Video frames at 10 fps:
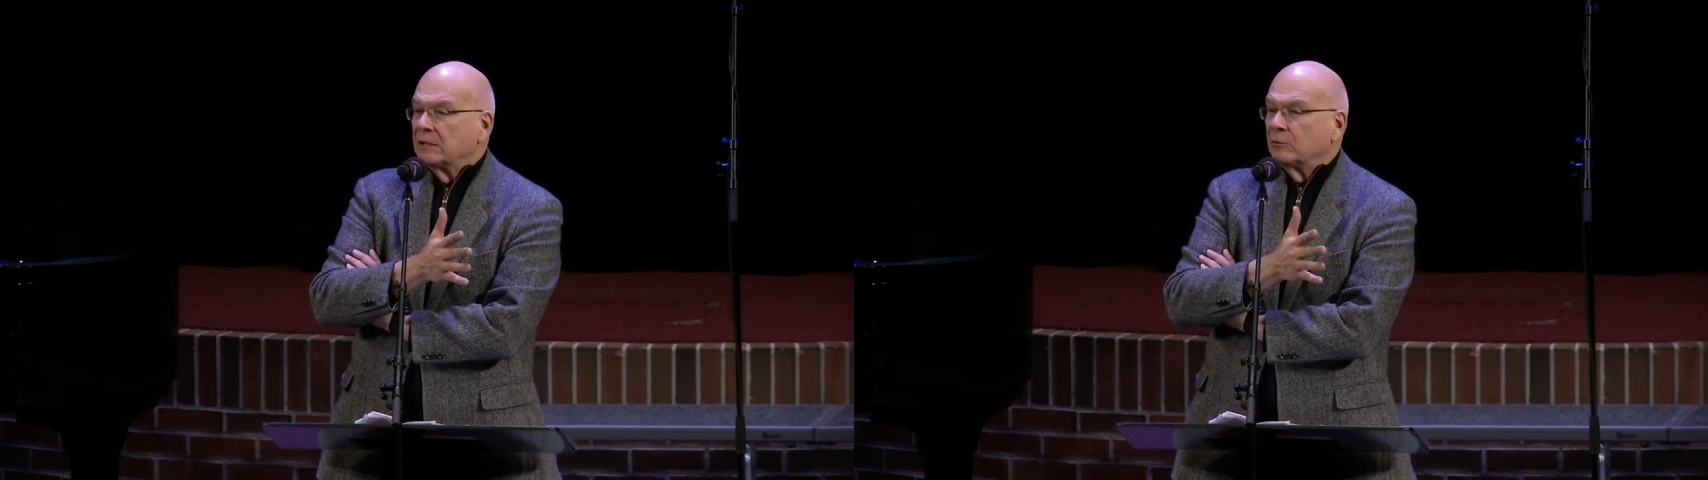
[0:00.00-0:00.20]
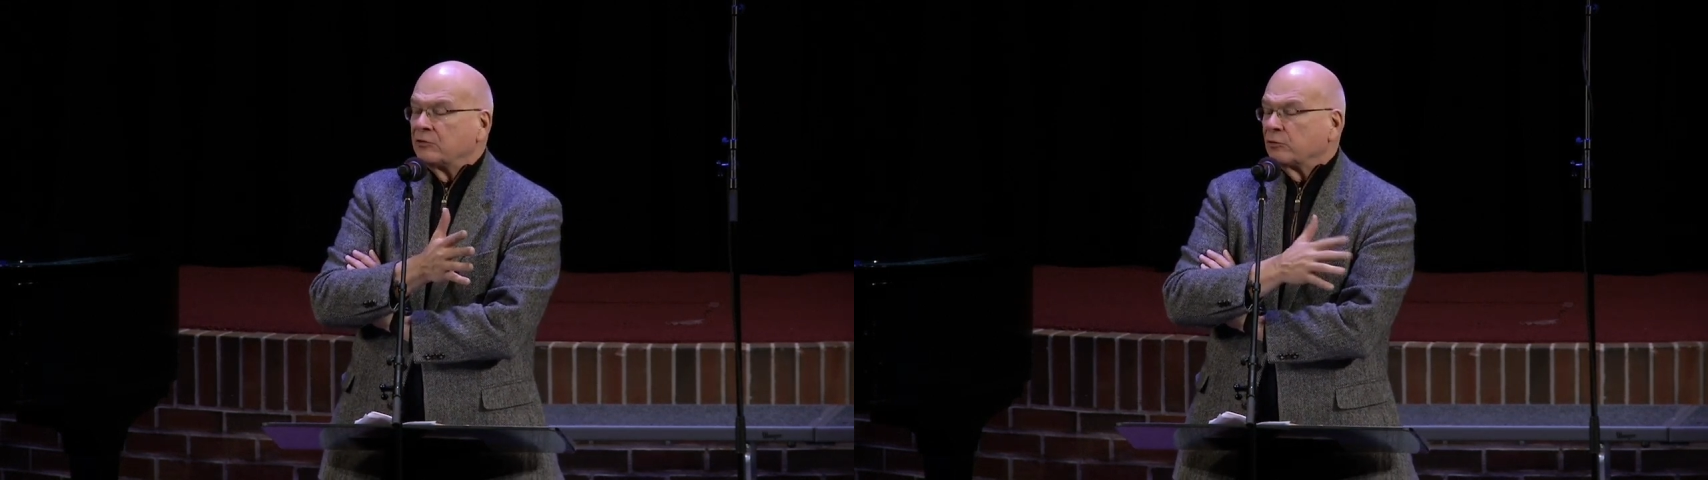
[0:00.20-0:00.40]

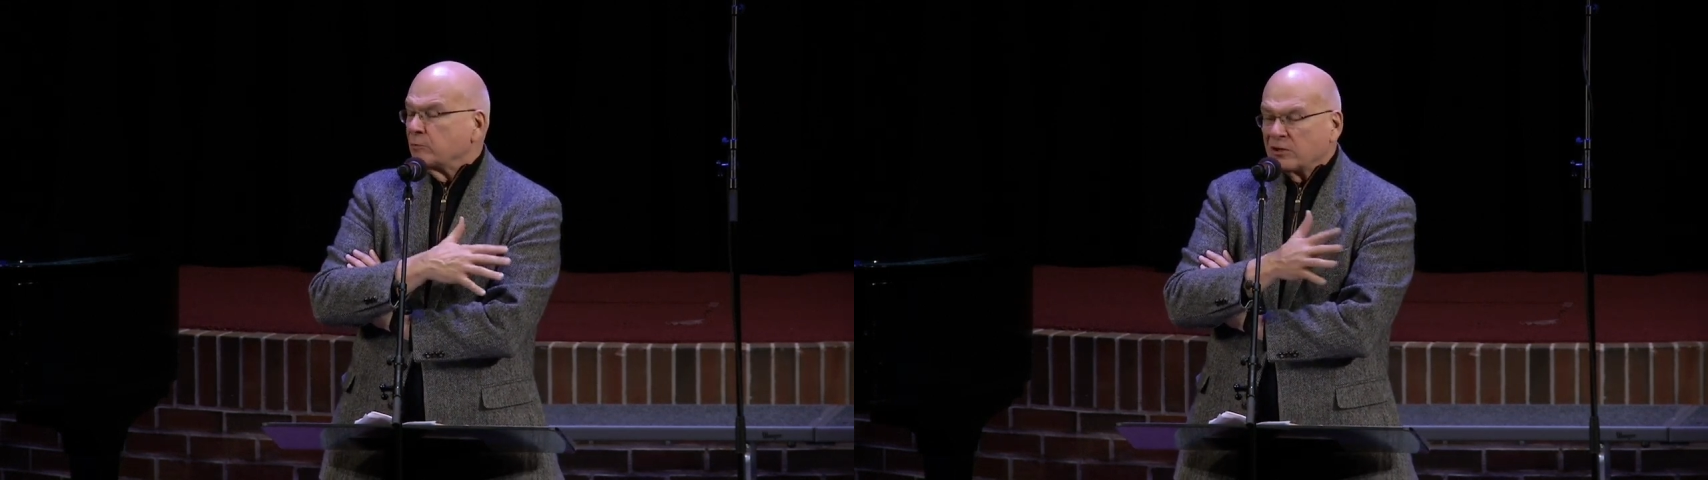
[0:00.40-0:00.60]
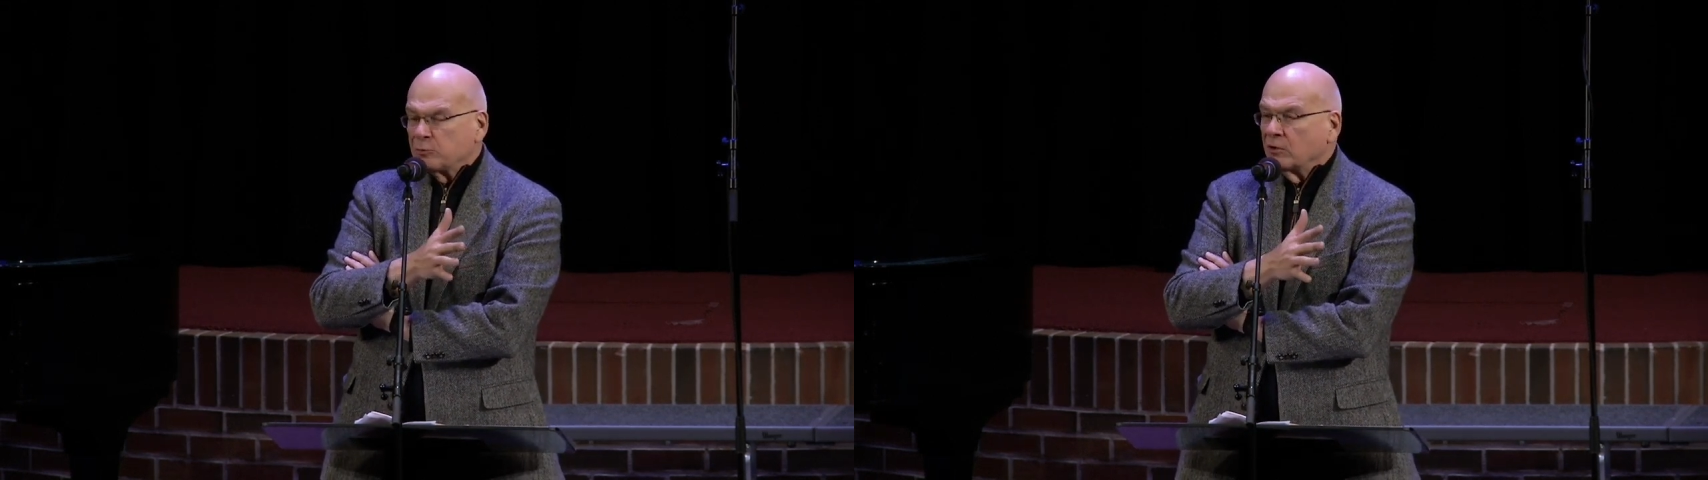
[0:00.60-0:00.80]
which
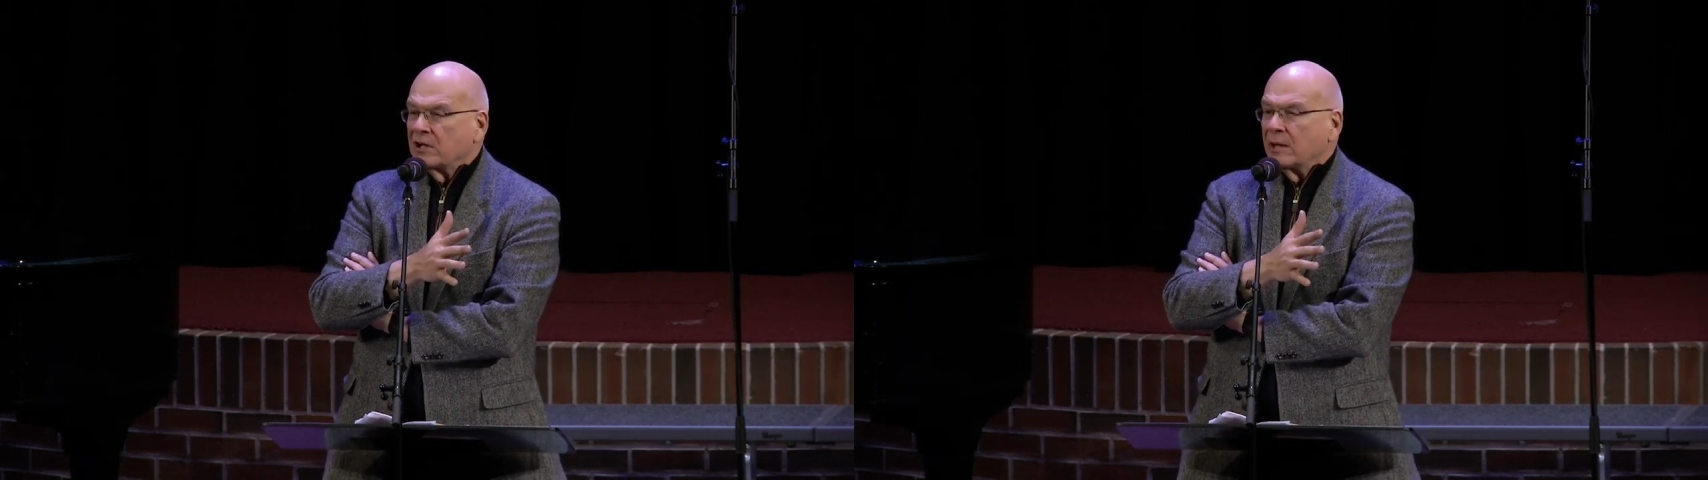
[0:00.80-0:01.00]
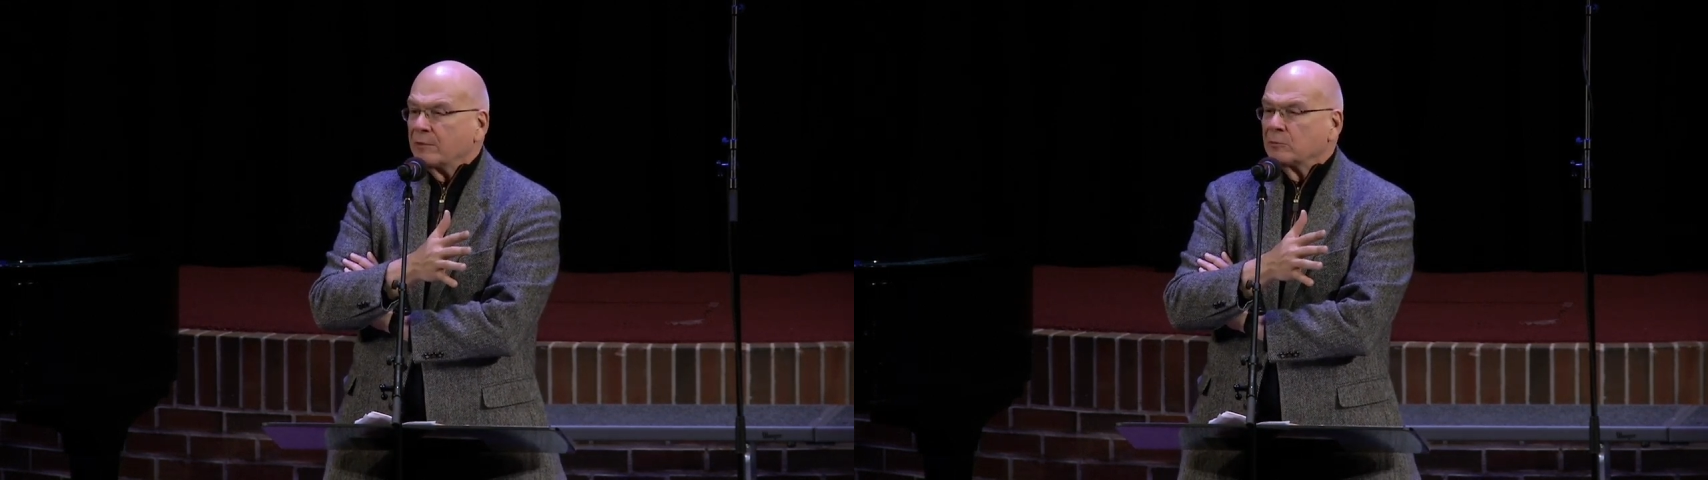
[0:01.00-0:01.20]
was much more
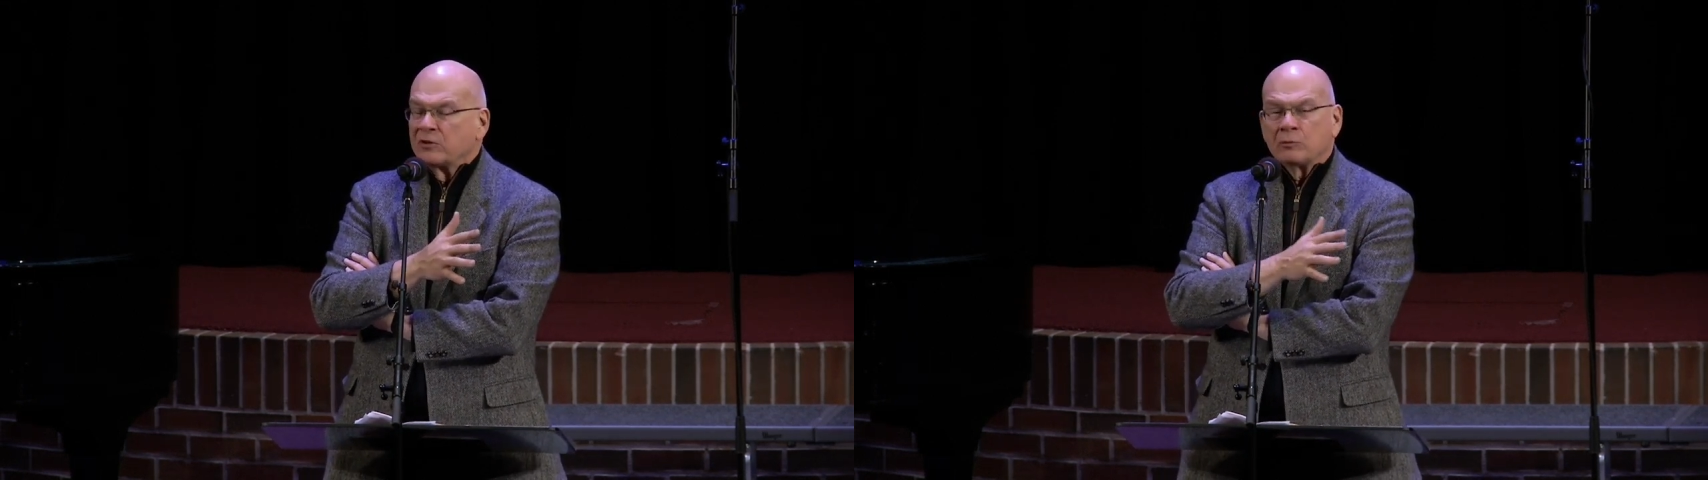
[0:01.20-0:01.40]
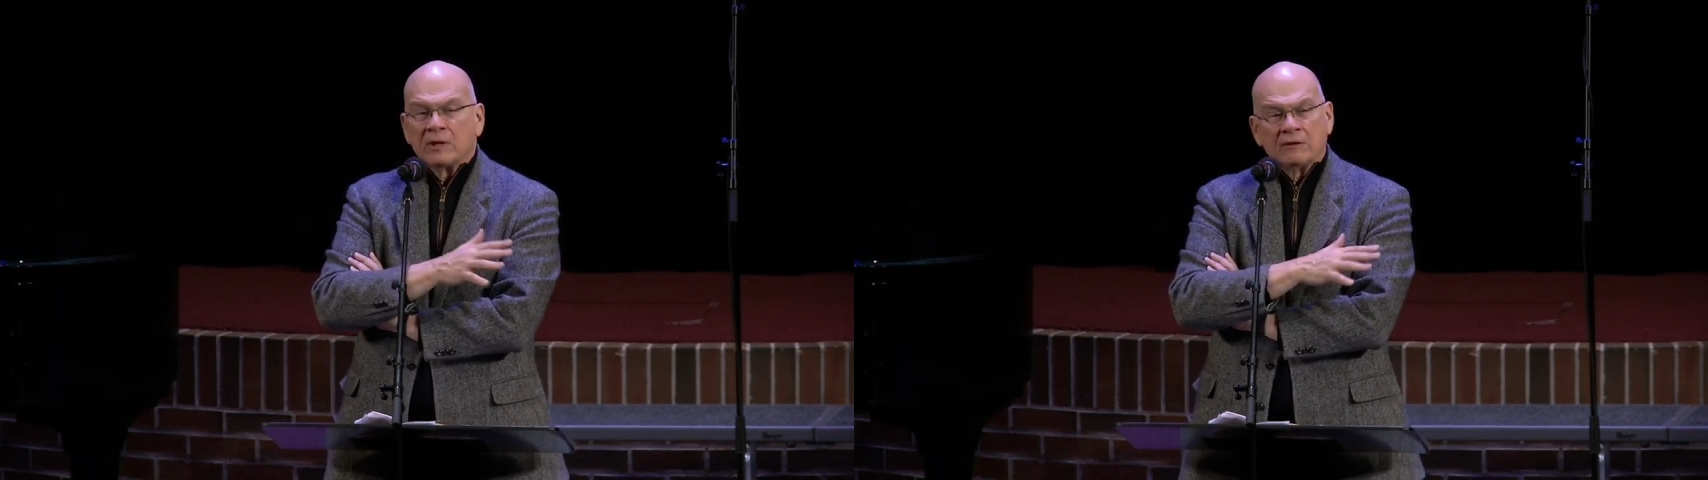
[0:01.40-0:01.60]
common,
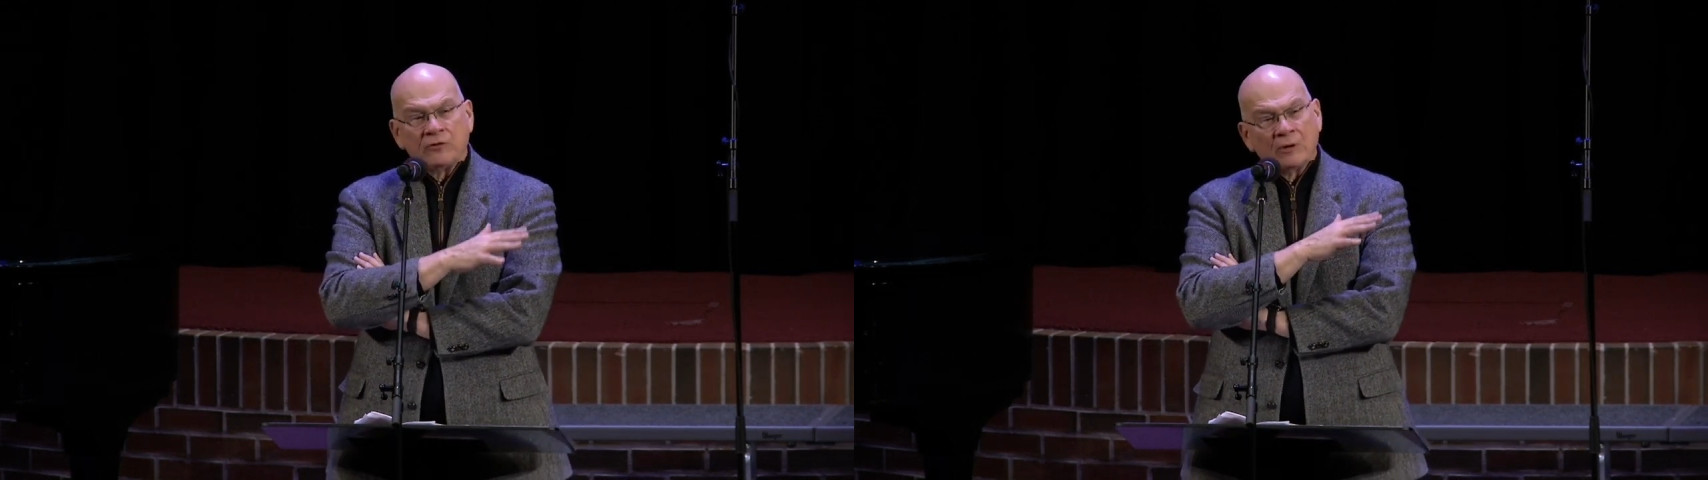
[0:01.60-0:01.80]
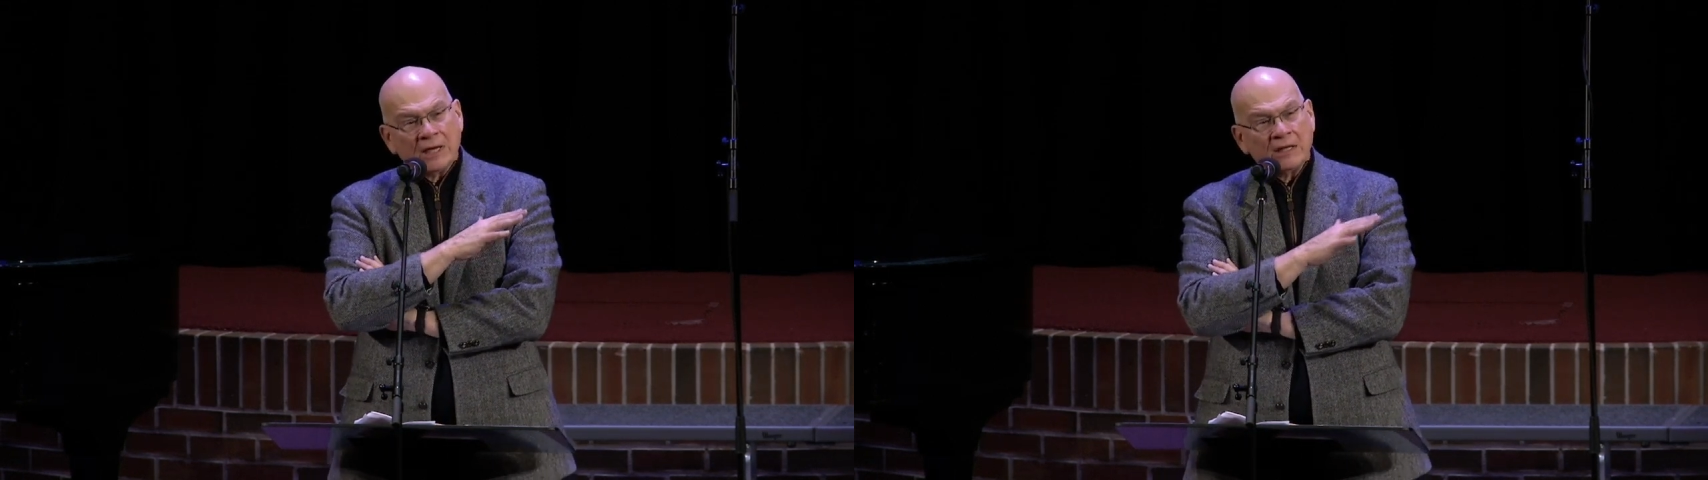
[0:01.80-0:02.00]
which meant if you